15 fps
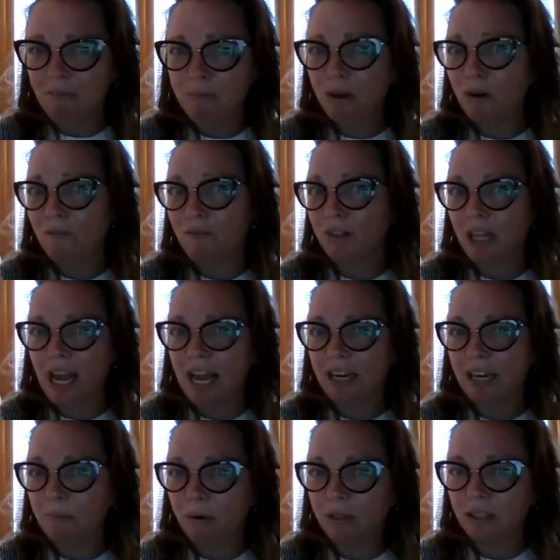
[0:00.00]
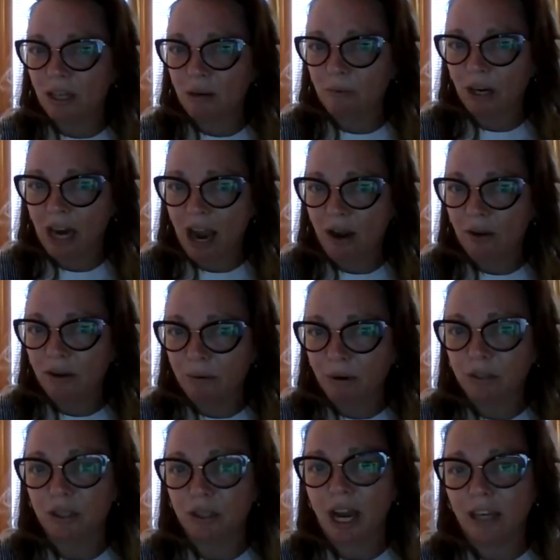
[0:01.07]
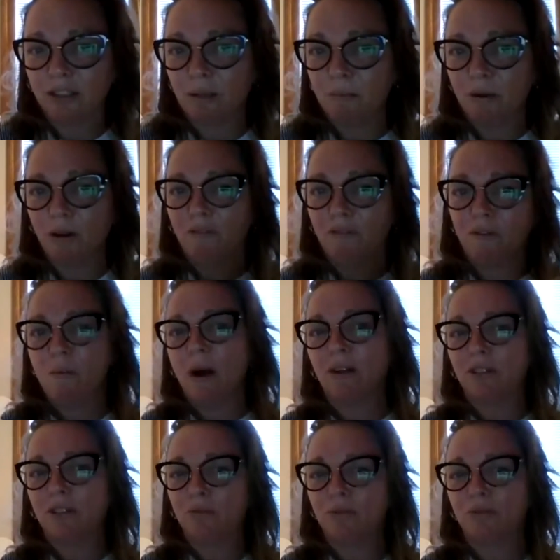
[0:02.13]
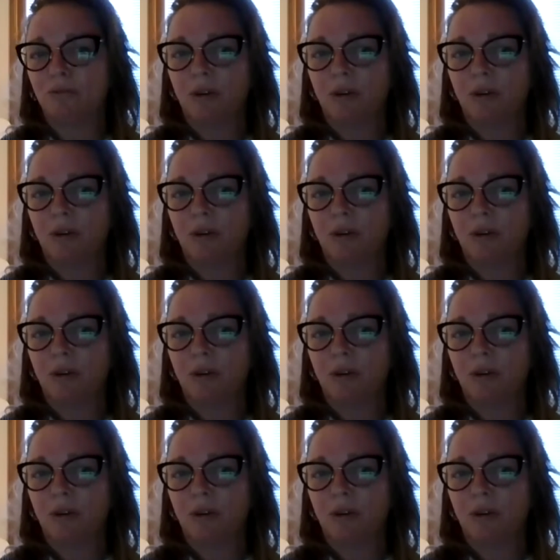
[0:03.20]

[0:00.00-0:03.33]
a beautiful land in Prince Edward County where she has a beautiful wellness